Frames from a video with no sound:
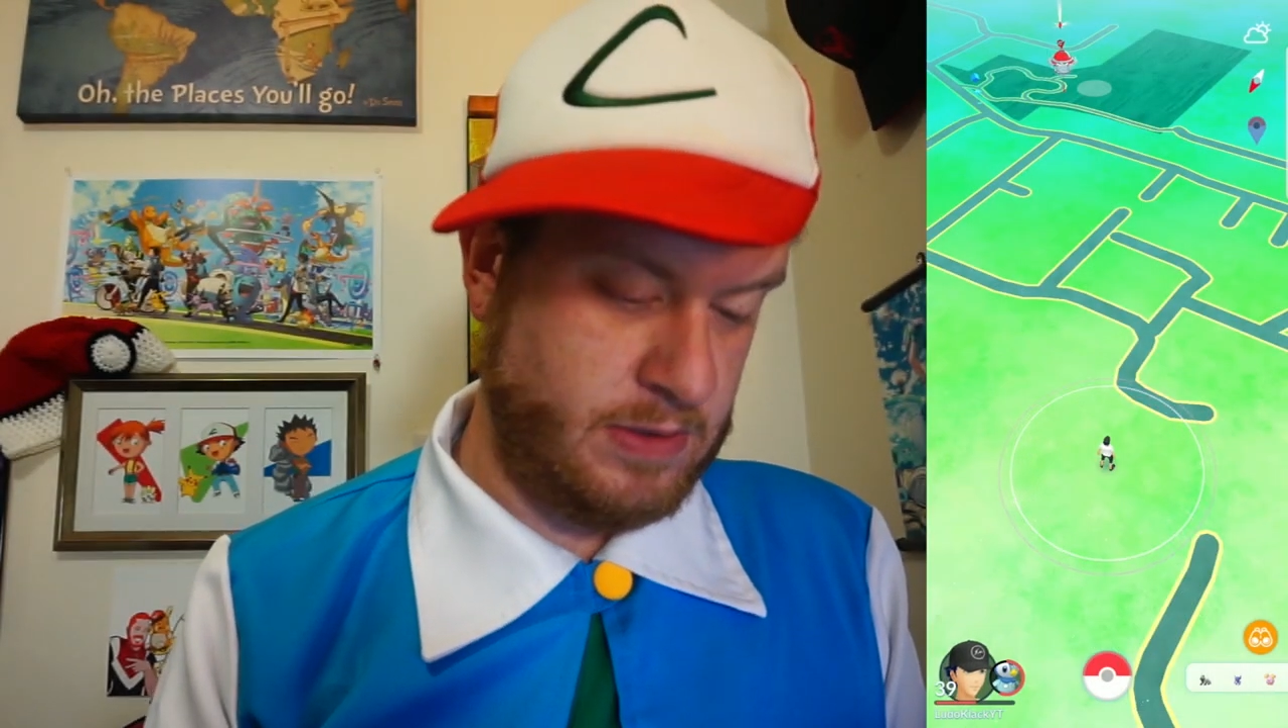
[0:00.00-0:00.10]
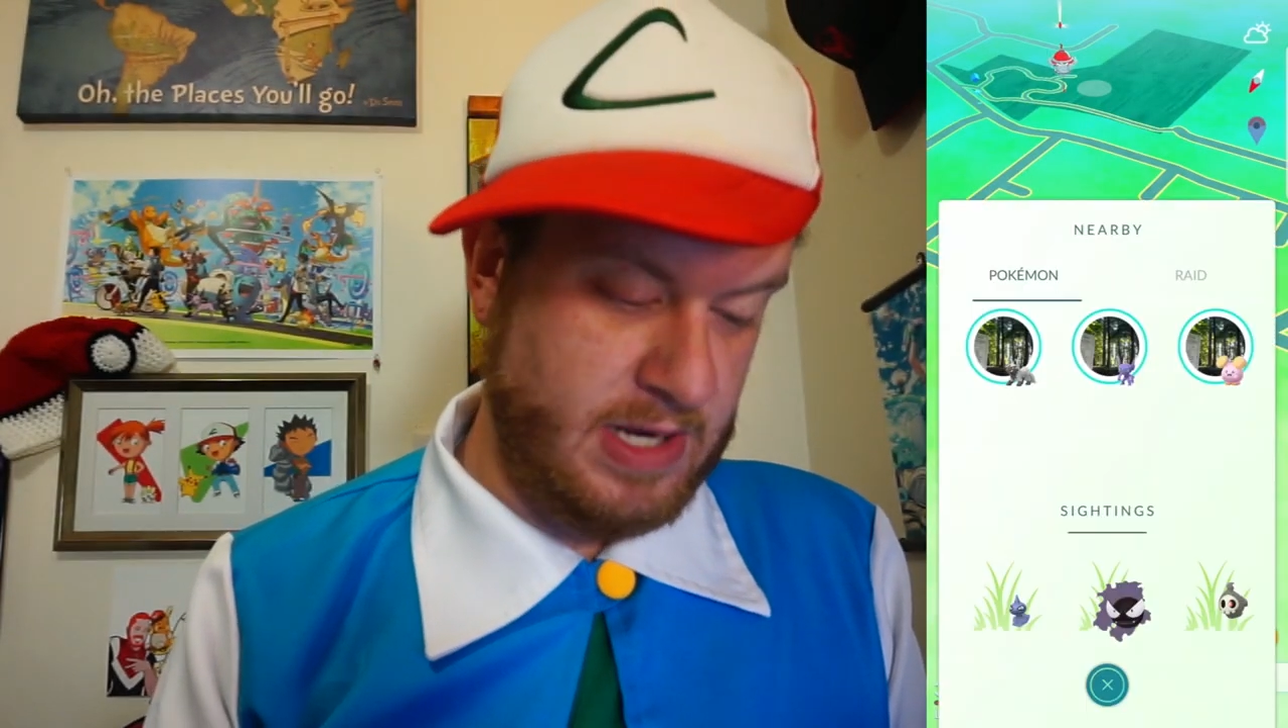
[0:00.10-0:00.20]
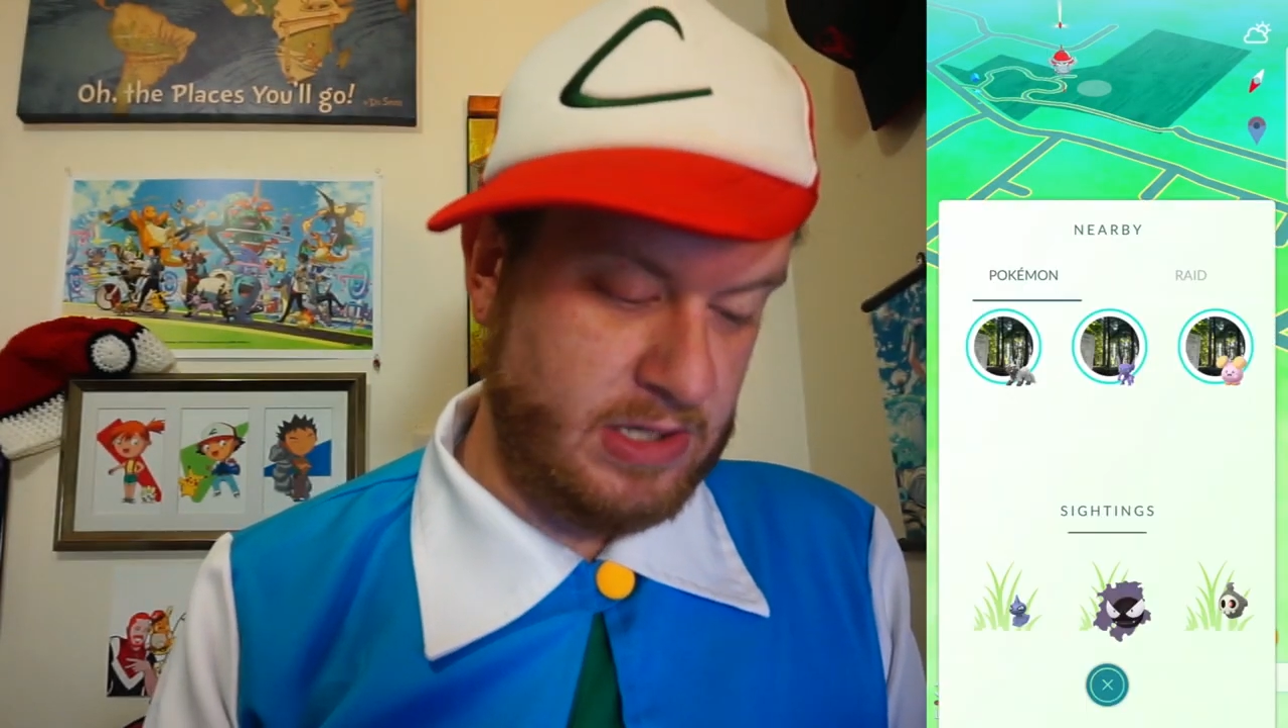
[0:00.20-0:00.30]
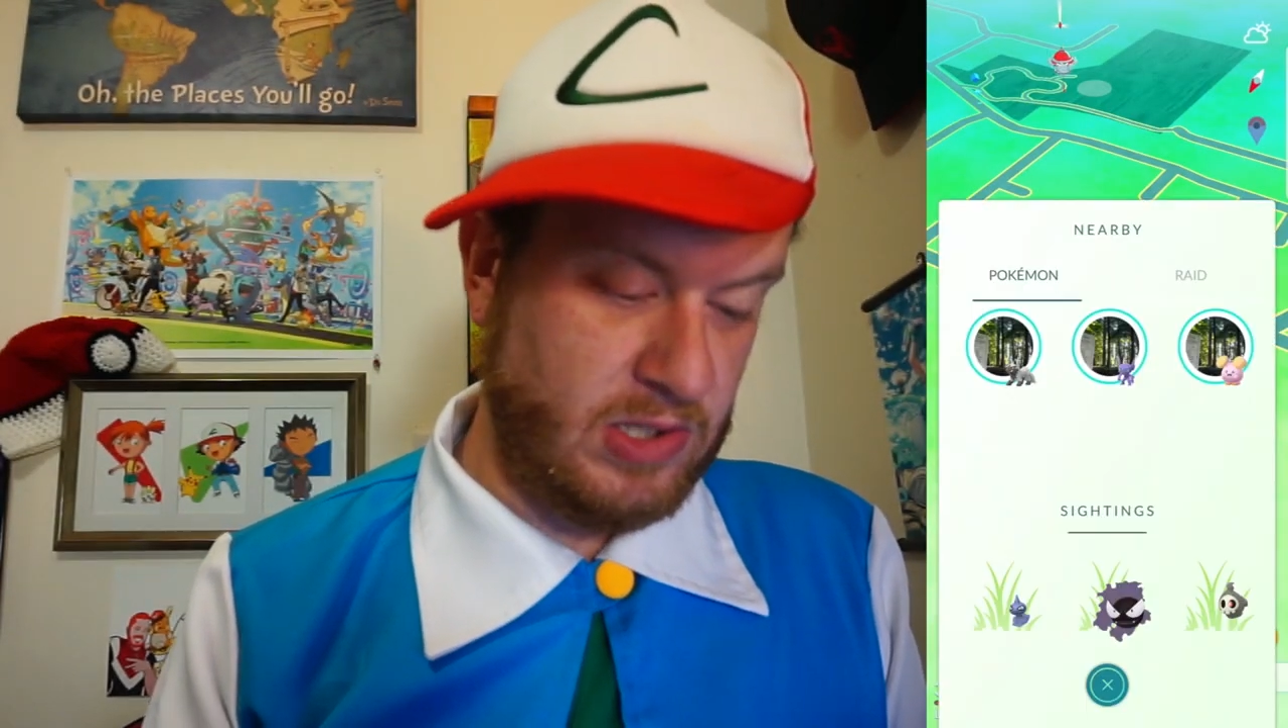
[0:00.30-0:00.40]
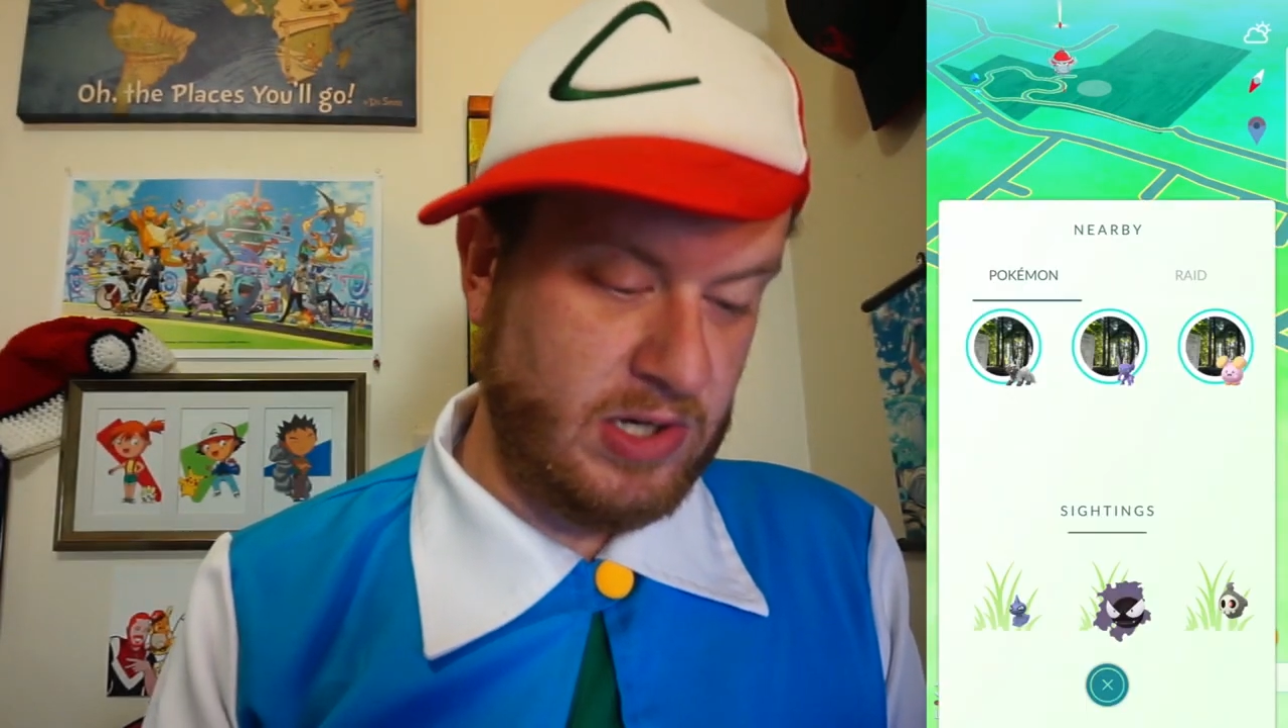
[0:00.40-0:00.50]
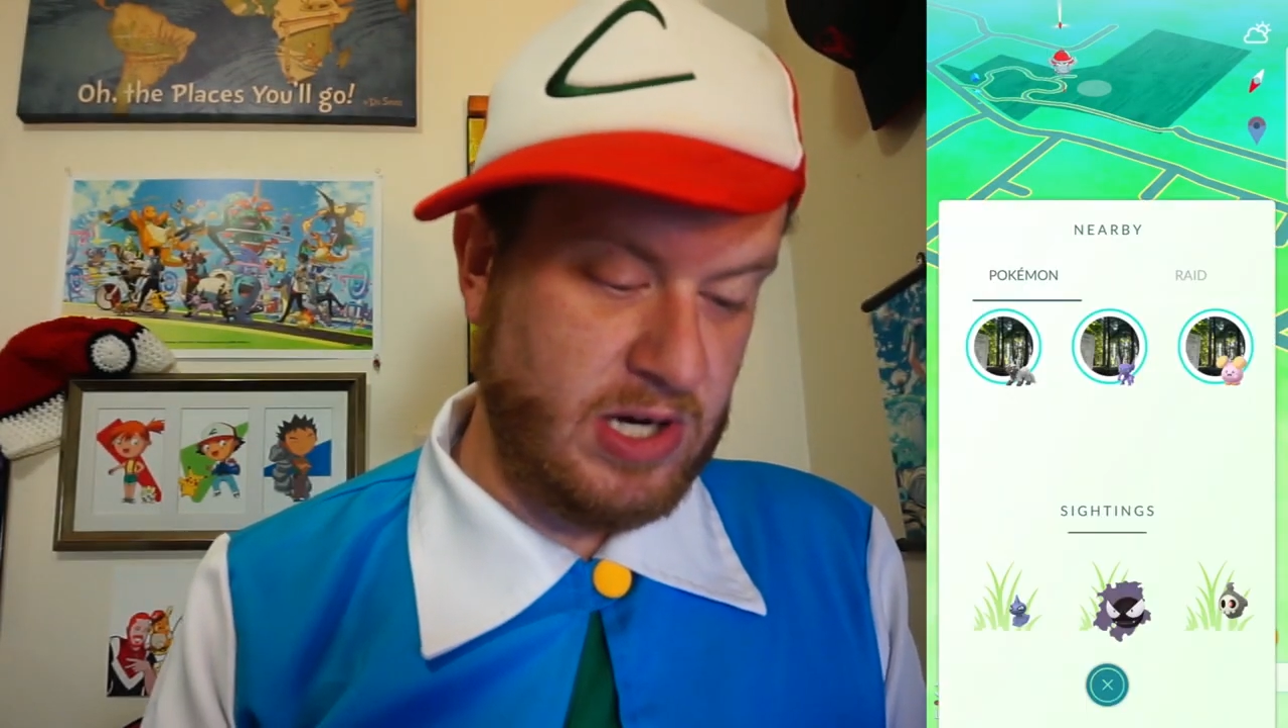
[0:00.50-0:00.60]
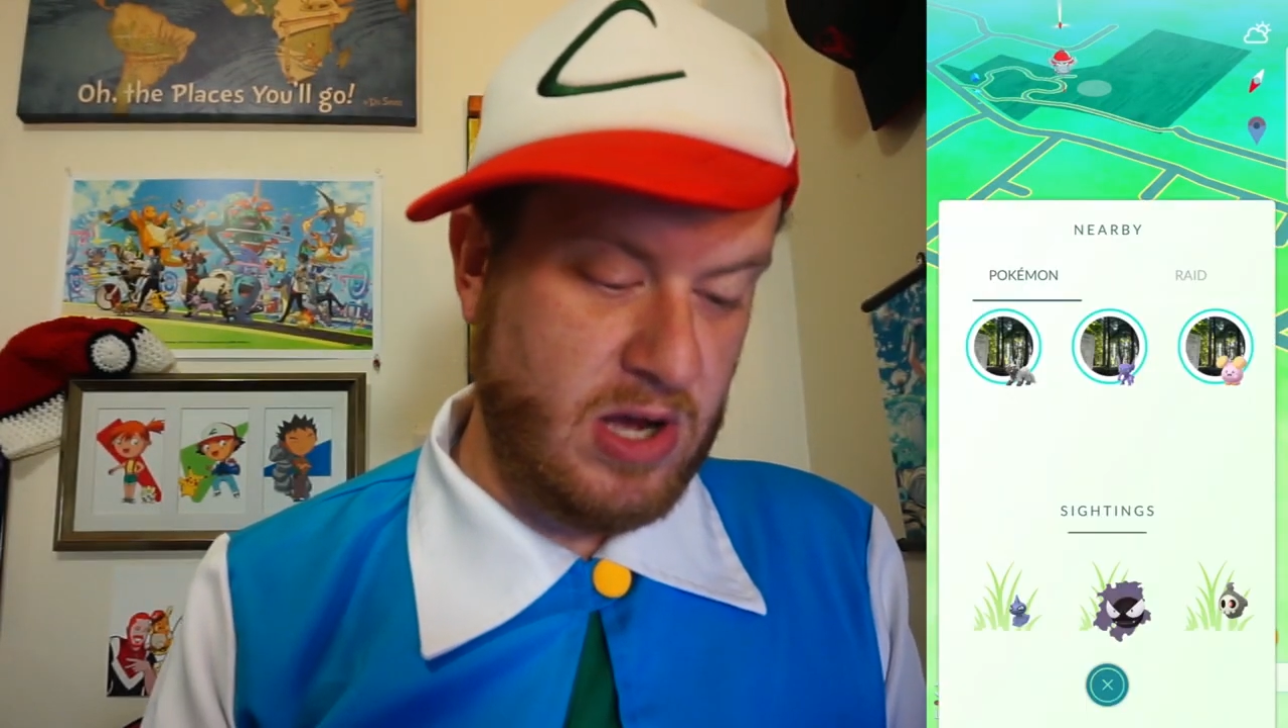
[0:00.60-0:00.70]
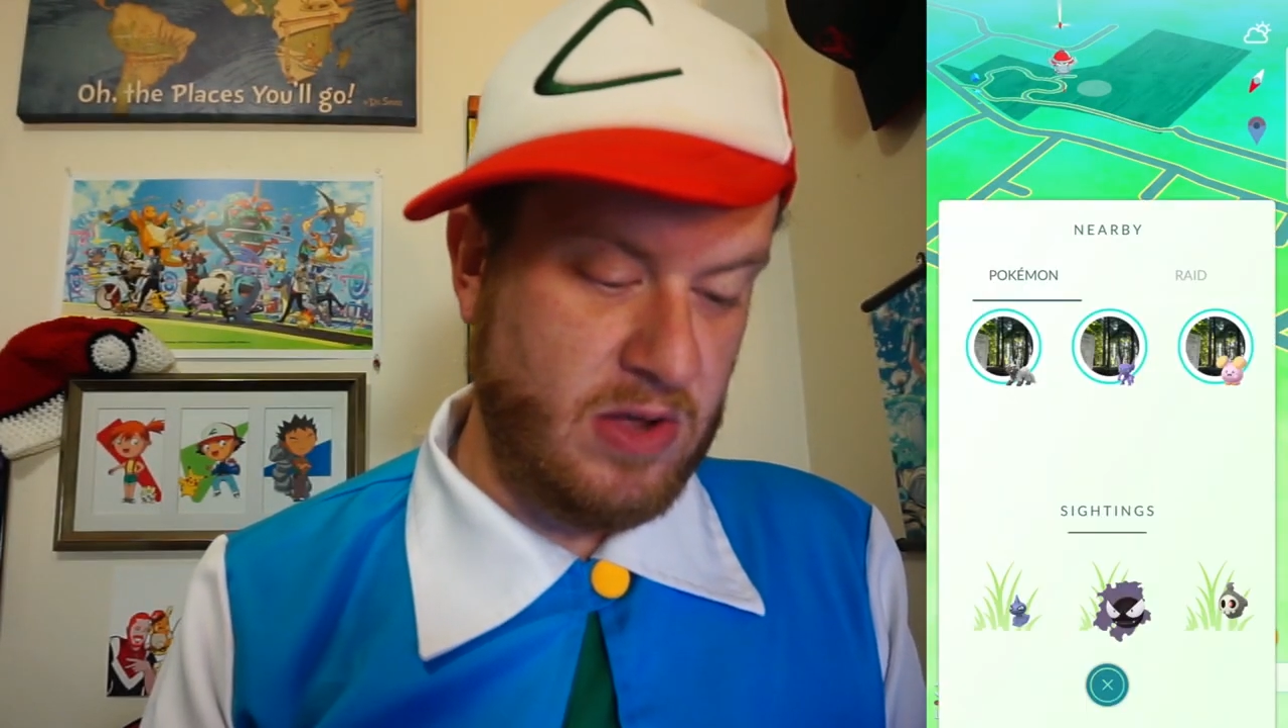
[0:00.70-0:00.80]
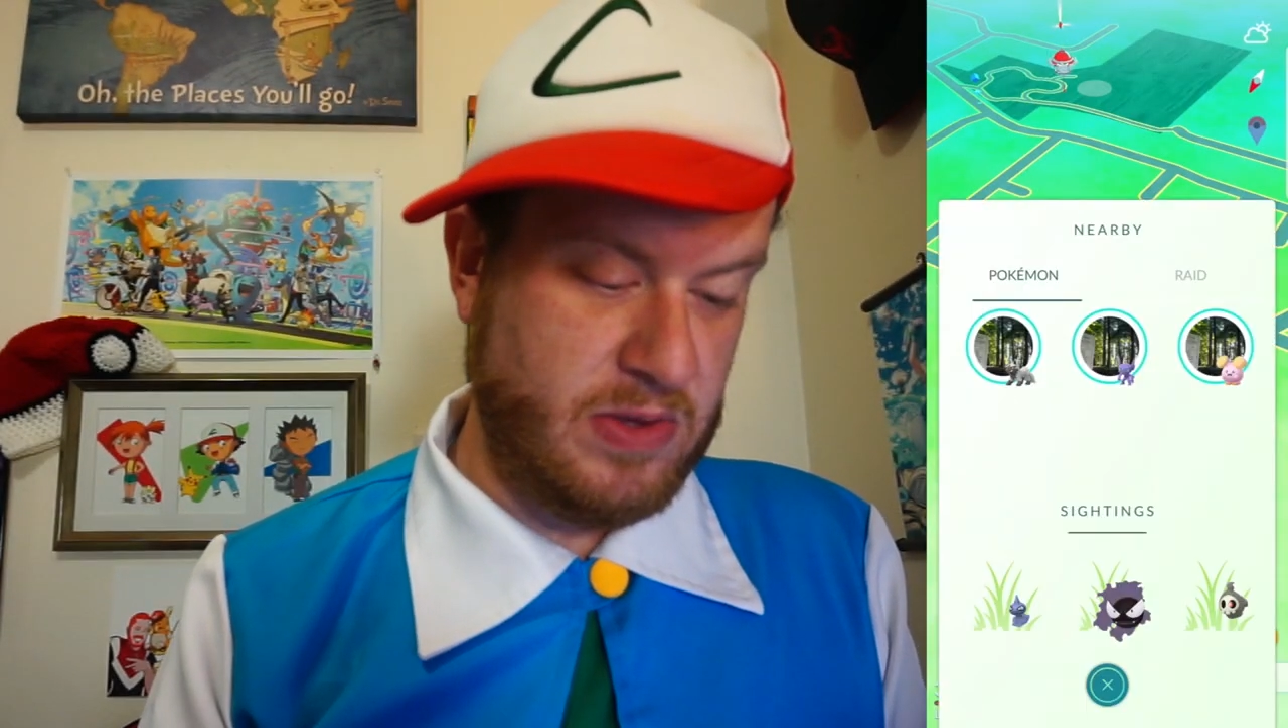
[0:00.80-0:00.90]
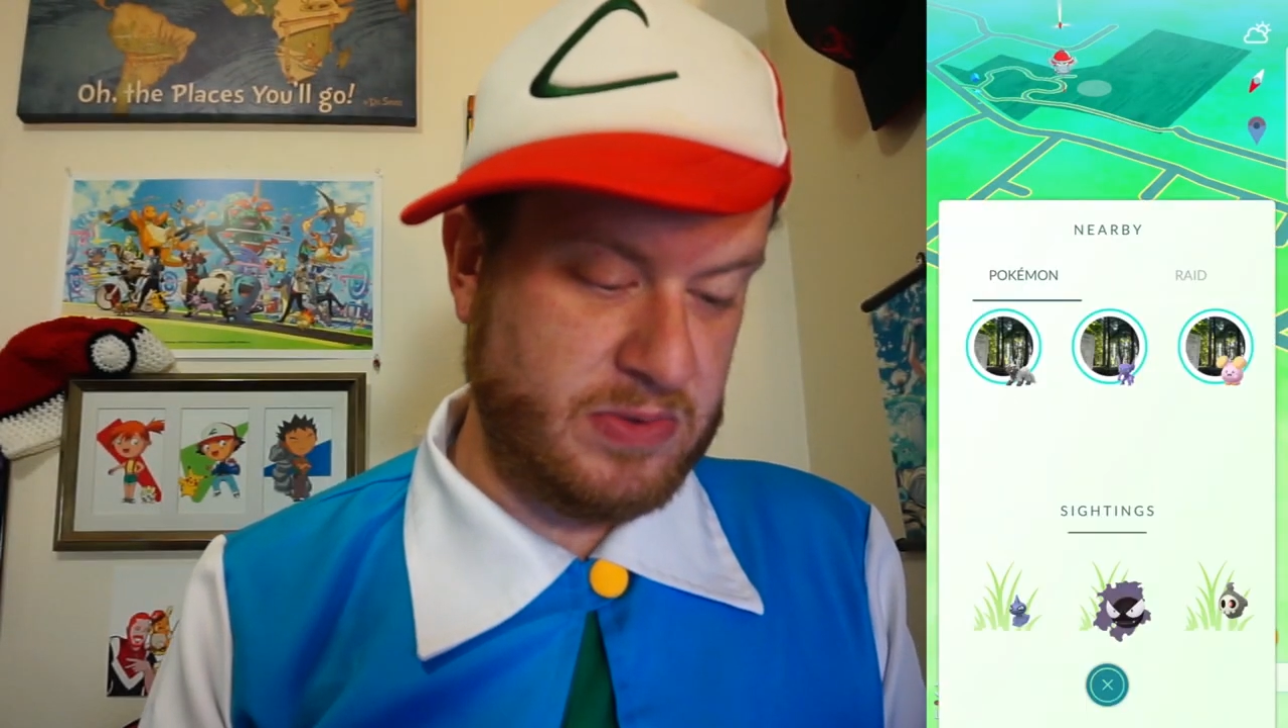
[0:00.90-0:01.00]
And look at
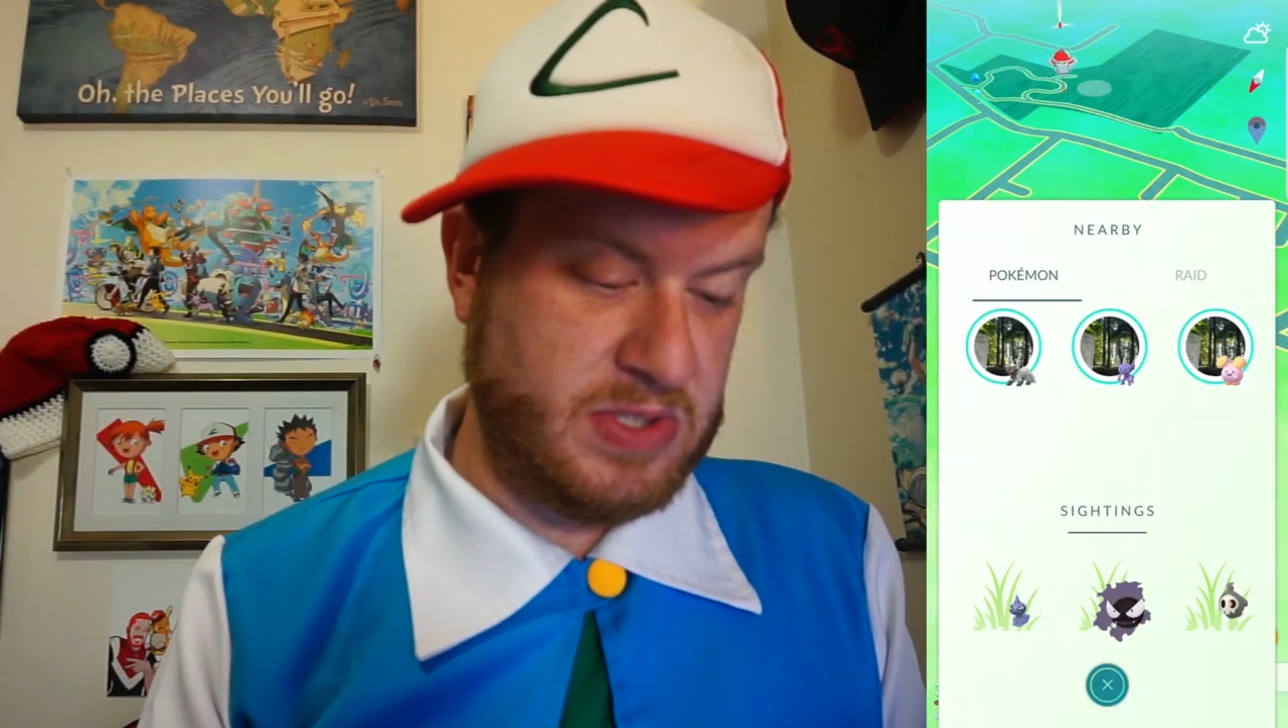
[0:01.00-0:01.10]
all those